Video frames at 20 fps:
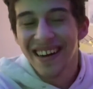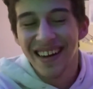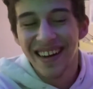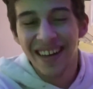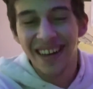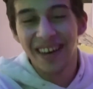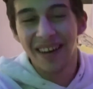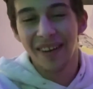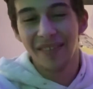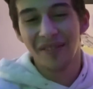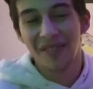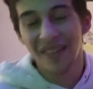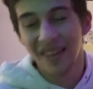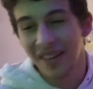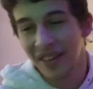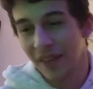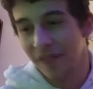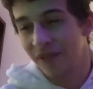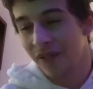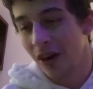
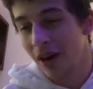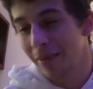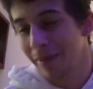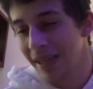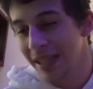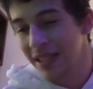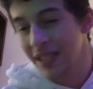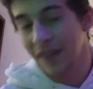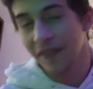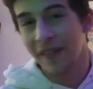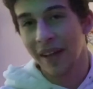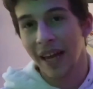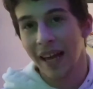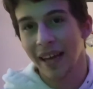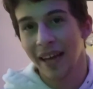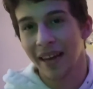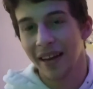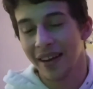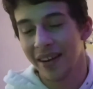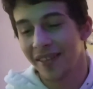The farming stuff can
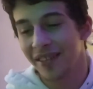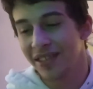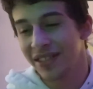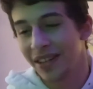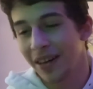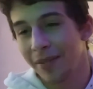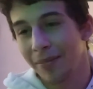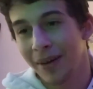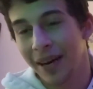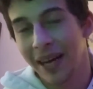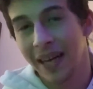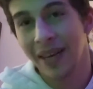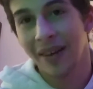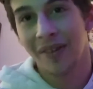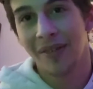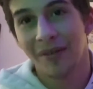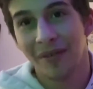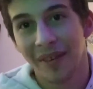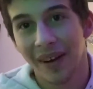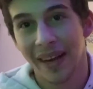get a little dull, but I
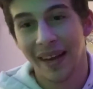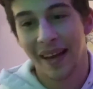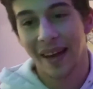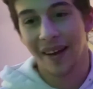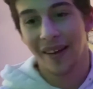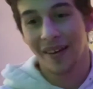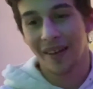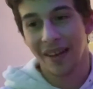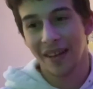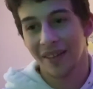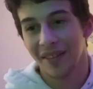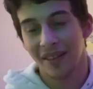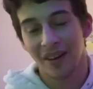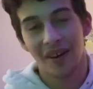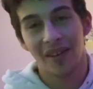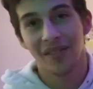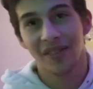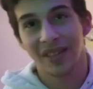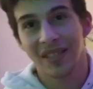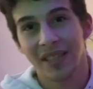don't care.
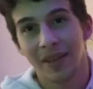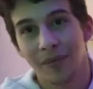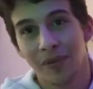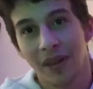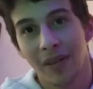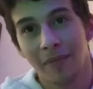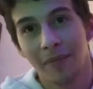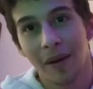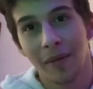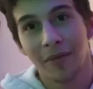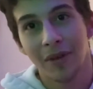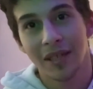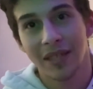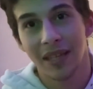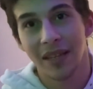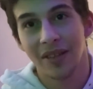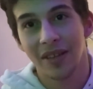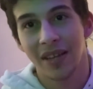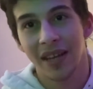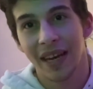All the stuff with the memories
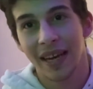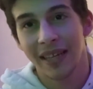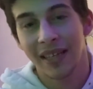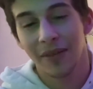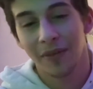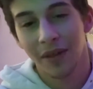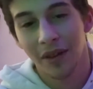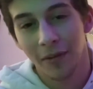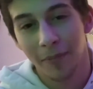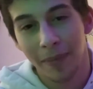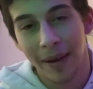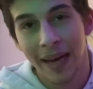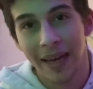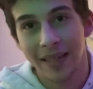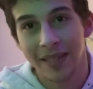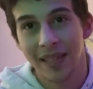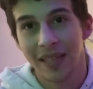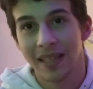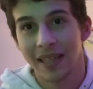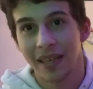and you connecting with your
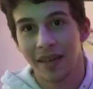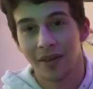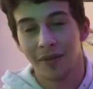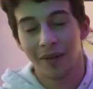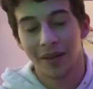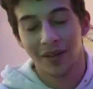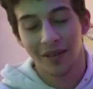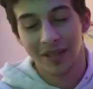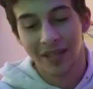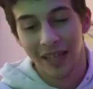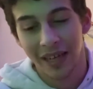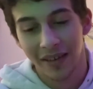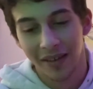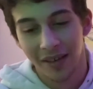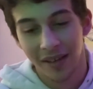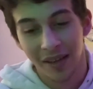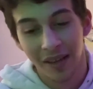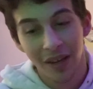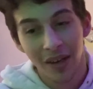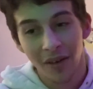past and dealing with your
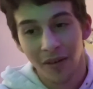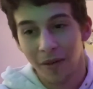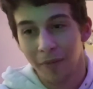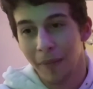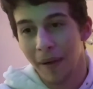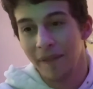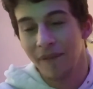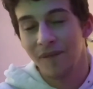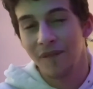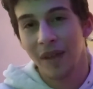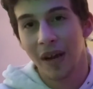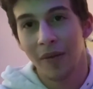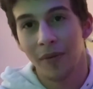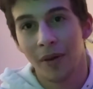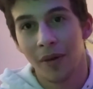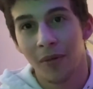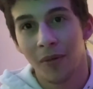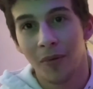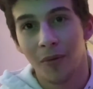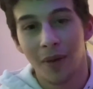childhood, one of my
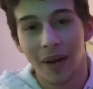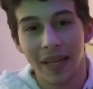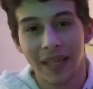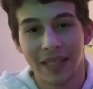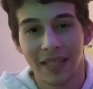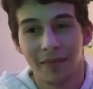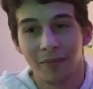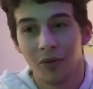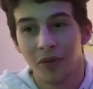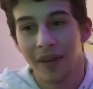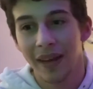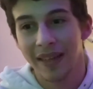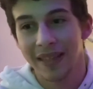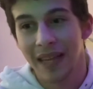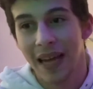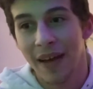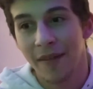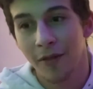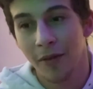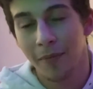favorite ways a movie has
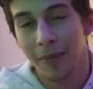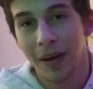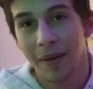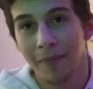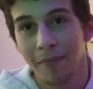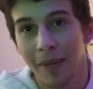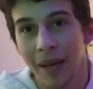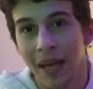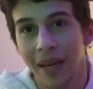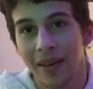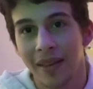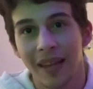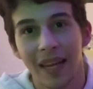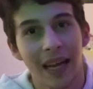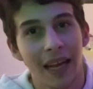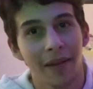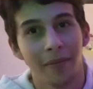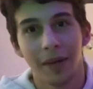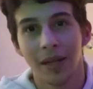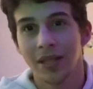ever been made. The
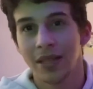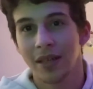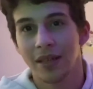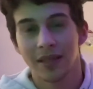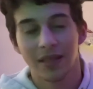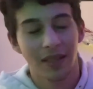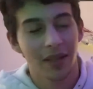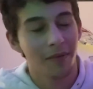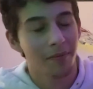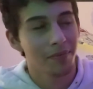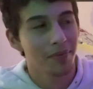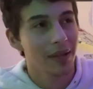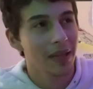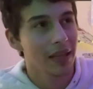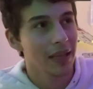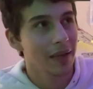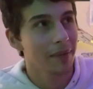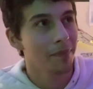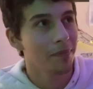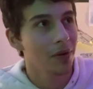animation is
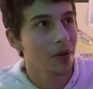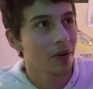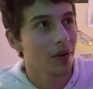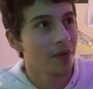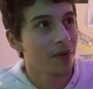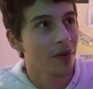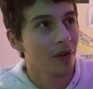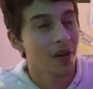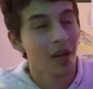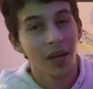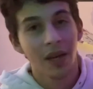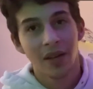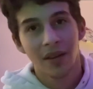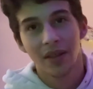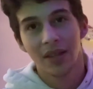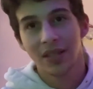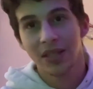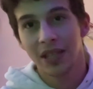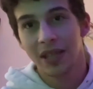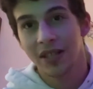completely beautiful.
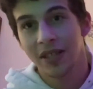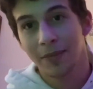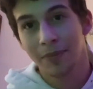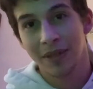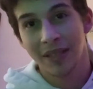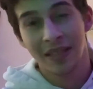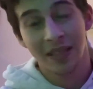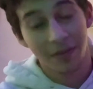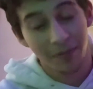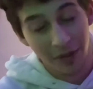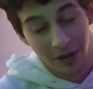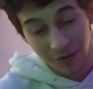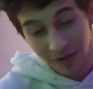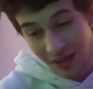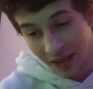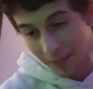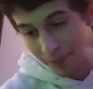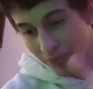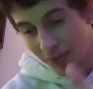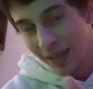The juxtaposition between
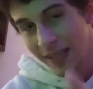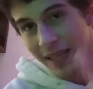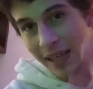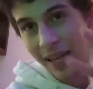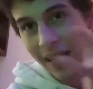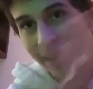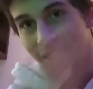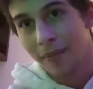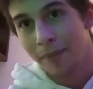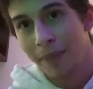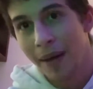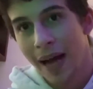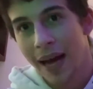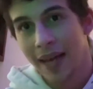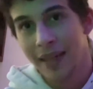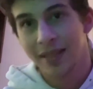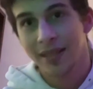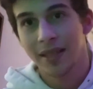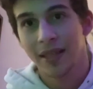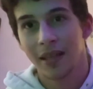the present and the
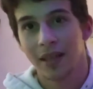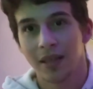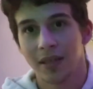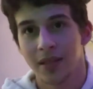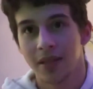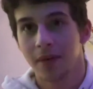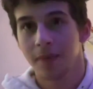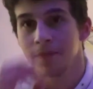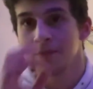past is...